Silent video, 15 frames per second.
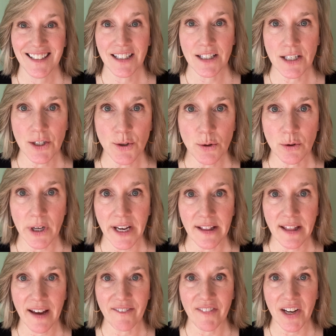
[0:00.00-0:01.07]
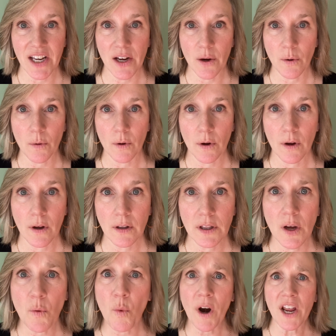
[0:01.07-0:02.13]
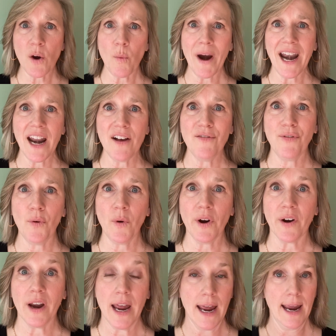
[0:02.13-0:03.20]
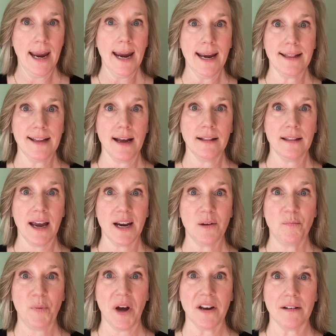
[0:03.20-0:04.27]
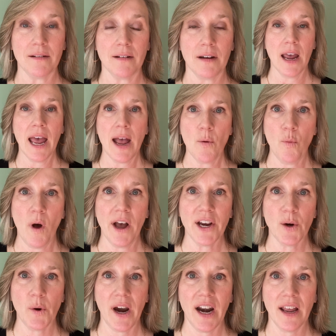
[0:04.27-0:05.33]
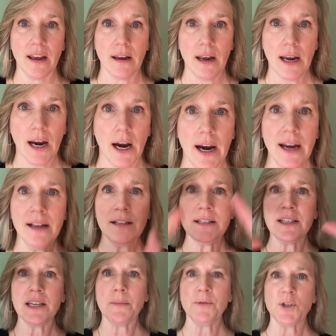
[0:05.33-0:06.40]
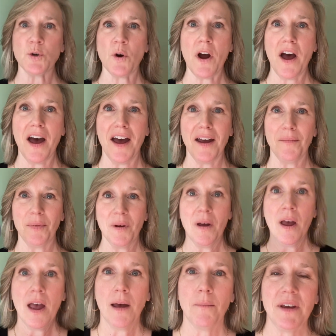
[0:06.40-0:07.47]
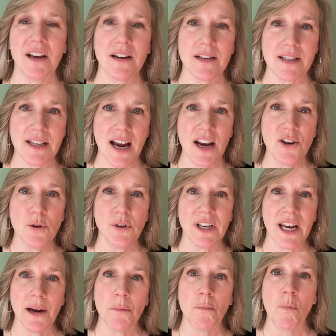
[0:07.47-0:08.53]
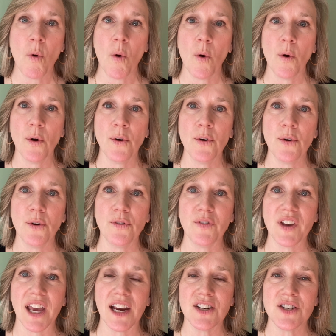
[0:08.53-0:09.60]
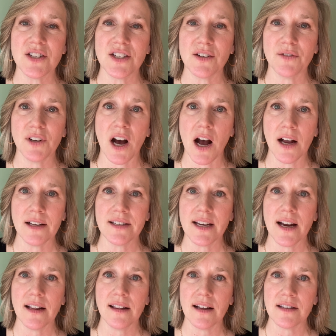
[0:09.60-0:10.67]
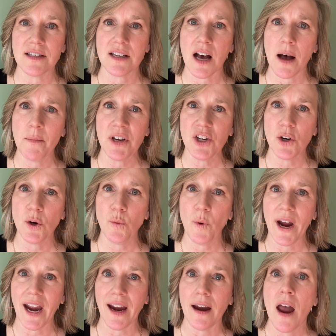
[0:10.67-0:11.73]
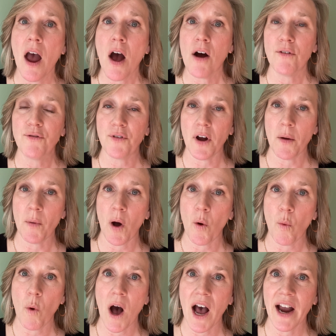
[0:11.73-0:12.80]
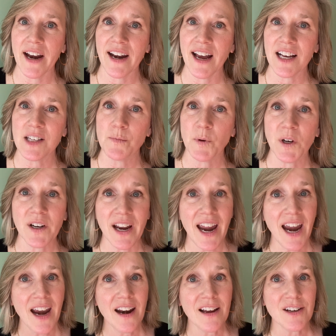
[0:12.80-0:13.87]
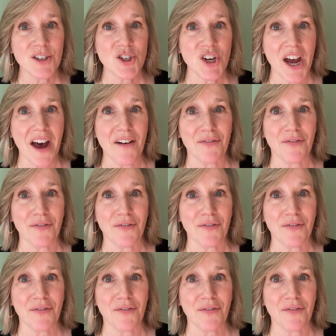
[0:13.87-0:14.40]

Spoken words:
Did you like that video? Then what are you waiting for? Hit that like button. And while you're at it, hit subscribe, because then you'll get more notifications of content that's coming your way from a wine expert and a chef.